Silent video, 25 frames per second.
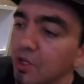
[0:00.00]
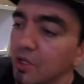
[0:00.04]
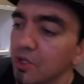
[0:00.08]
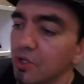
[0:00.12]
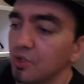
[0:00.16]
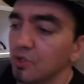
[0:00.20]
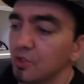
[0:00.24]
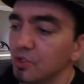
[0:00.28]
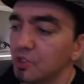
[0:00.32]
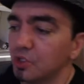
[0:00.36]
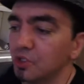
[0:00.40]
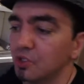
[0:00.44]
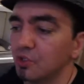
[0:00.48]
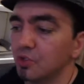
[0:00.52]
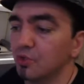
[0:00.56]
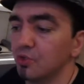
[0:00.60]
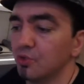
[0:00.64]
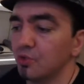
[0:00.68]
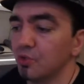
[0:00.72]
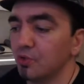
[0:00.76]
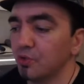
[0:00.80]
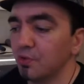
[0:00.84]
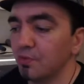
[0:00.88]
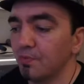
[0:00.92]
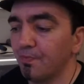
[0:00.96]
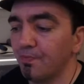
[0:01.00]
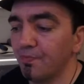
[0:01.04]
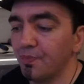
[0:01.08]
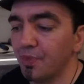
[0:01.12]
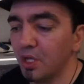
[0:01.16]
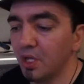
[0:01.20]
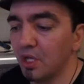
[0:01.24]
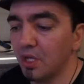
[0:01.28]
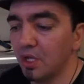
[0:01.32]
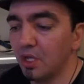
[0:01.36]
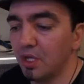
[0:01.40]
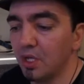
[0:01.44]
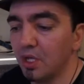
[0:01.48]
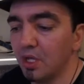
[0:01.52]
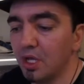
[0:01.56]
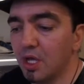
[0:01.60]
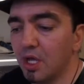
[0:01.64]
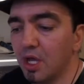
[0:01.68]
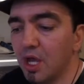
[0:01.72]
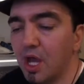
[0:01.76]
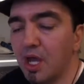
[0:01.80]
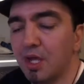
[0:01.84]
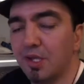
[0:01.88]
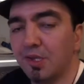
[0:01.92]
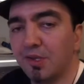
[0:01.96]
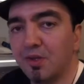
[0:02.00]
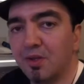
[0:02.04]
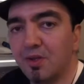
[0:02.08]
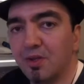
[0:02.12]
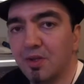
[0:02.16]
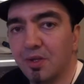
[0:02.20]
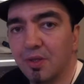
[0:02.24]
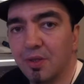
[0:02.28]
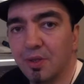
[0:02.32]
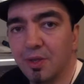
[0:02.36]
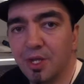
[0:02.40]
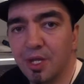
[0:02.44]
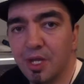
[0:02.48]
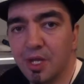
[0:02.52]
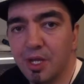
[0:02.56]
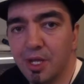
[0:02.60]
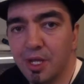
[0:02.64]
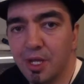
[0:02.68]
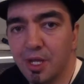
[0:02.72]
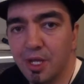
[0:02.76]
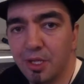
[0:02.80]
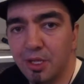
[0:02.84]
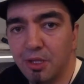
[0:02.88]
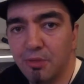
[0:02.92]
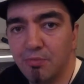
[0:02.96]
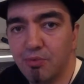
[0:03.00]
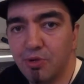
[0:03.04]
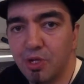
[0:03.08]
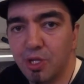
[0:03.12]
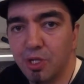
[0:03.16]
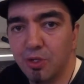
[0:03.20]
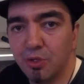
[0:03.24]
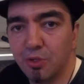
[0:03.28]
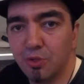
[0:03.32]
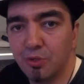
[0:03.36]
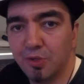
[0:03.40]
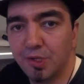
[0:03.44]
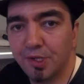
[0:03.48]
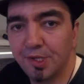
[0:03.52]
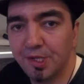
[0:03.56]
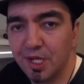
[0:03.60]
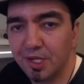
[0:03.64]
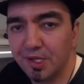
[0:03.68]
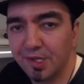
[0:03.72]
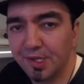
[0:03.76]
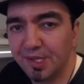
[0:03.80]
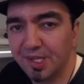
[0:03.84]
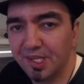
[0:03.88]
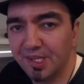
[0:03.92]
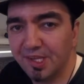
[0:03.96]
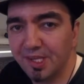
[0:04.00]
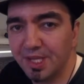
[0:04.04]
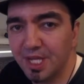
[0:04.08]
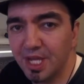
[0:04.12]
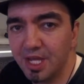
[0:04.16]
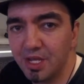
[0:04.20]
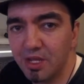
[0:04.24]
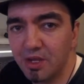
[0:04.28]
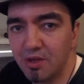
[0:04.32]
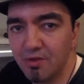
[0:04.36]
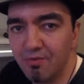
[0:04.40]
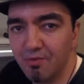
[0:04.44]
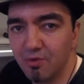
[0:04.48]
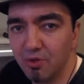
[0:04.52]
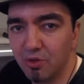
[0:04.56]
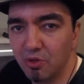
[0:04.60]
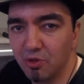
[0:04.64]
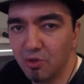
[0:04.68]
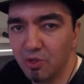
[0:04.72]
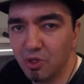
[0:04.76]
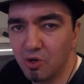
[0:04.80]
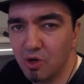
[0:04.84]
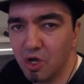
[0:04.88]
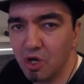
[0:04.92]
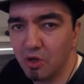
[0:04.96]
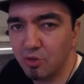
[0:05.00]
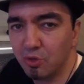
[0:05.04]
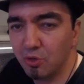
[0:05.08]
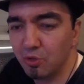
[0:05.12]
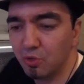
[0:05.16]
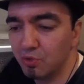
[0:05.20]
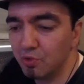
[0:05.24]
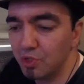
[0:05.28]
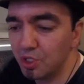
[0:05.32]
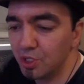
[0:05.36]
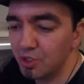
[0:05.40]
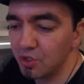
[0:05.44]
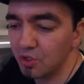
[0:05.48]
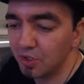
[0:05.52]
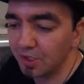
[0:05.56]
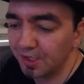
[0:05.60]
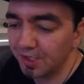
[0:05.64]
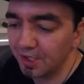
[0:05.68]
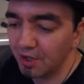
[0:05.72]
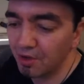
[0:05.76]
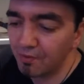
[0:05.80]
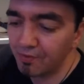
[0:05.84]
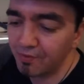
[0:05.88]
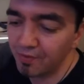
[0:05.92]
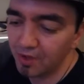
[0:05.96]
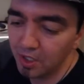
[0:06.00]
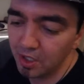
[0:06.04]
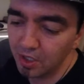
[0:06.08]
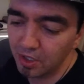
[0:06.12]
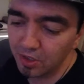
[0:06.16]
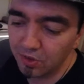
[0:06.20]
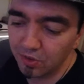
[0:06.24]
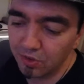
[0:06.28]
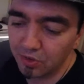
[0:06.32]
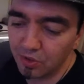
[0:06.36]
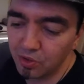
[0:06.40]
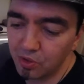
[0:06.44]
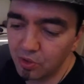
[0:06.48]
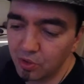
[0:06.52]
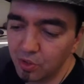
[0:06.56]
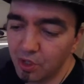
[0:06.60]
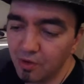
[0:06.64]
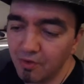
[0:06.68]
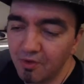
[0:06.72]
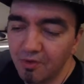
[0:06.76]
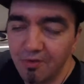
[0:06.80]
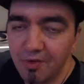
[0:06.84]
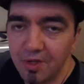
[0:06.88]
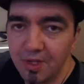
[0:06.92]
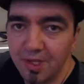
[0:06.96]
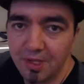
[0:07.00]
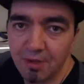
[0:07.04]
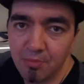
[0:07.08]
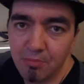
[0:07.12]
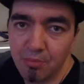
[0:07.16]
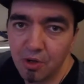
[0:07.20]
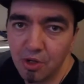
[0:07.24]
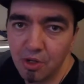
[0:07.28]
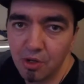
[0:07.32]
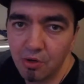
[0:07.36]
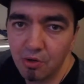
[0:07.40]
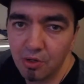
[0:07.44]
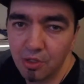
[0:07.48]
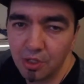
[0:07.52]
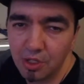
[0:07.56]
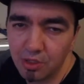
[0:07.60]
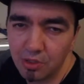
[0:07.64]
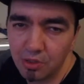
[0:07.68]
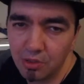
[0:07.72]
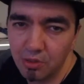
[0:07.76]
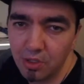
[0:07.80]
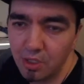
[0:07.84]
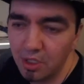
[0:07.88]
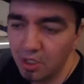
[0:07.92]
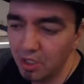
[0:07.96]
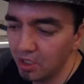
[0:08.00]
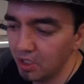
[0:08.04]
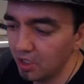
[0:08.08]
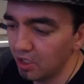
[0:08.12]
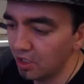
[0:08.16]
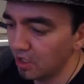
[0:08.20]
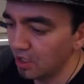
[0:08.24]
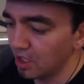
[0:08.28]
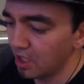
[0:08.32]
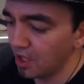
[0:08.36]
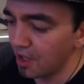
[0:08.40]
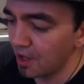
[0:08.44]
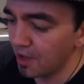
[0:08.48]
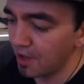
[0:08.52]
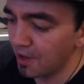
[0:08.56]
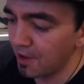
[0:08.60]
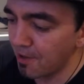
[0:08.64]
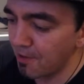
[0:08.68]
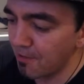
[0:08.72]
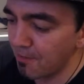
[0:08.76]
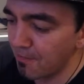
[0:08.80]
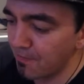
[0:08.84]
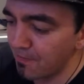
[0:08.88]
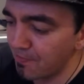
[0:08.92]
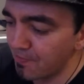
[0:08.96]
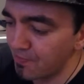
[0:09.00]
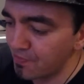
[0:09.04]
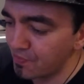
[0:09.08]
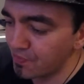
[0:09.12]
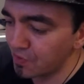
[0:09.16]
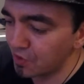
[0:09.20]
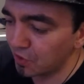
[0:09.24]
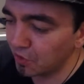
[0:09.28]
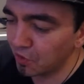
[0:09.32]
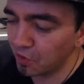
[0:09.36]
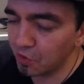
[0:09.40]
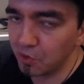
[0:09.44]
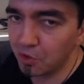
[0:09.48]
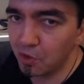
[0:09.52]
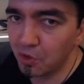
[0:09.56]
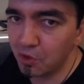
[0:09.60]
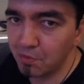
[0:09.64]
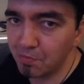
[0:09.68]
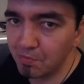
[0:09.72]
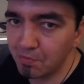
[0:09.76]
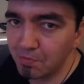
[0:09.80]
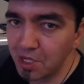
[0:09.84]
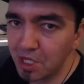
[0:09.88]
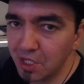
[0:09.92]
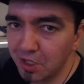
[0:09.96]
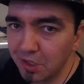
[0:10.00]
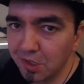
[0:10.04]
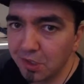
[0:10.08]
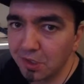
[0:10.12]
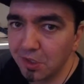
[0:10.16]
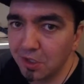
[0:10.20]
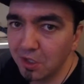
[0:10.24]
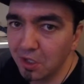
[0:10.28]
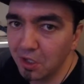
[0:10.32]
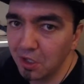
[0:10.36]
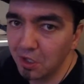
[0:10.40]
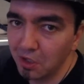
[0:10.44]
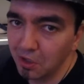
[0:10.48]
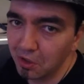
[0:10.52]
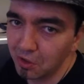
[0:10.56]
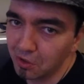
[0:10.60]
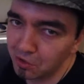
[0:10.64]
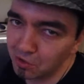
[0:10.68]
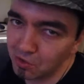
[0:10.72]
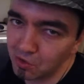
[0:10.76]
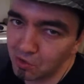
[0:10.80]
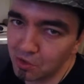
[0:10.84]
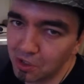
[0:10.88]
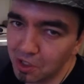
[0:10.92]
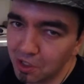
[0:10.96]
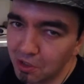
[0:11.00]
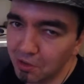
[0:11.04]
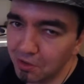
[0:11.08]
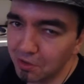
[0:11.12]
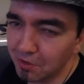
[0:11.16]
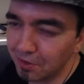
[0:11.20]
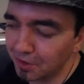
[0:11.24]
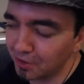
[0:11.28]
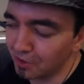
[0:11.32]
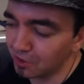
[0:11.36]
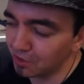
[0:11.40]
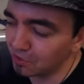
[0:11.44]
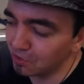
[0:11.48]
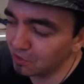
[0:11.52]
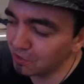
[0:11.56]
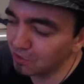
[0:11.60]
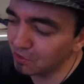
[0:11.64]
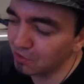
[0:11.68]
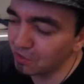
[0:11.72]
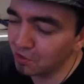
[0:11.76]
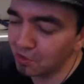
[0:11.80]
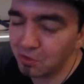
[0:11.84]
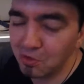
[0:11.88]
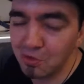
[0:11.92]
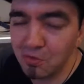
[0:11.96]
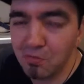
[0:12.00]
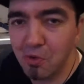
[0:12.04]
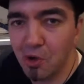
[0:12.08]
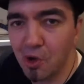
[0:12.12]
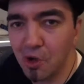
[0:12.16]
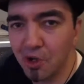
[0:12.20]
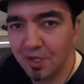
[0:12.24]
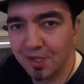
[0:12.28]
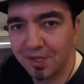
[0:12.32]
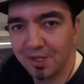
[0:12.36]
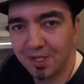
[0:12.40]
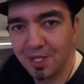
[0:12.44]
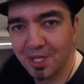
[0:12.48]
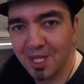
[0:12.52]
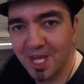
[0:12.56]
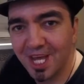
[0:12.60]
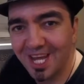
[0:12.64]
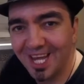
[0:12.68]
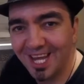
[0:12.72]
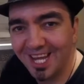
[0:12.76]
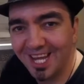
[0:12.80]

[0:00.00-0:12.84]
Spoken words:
you should ask the breeder to sex the snake if you don't know how to do it yourself, so you know if it's a boy or a girl, so you don't mix two girls or two boys in